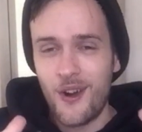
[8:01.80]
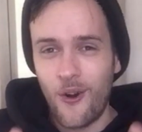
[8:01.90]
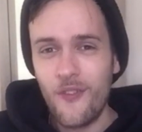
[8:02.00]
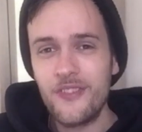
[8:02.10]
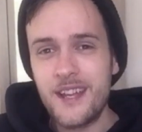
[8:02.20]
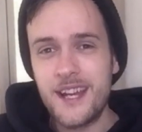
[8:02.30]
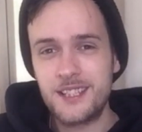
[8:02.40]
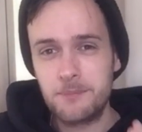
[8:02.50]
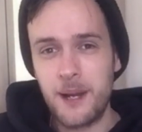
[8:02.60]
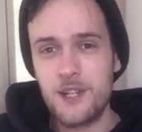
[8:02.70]
on their
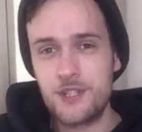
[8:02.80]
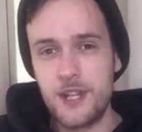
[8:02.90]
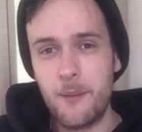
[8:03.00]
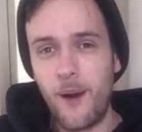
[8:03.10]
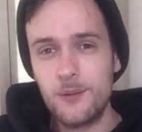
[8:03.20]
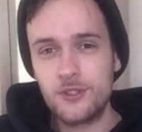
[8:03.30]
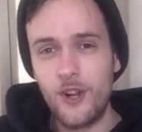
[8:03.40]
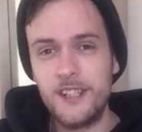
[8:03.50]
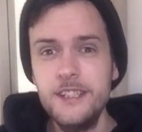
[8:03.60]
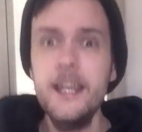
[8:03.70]
spaceship, I was
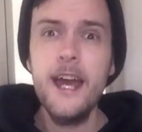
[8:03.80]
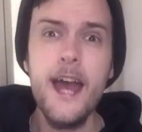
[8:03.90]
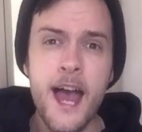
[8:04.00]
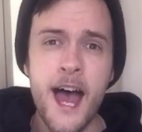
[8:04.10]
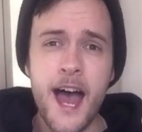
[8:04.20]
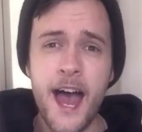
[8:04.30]
like, yes,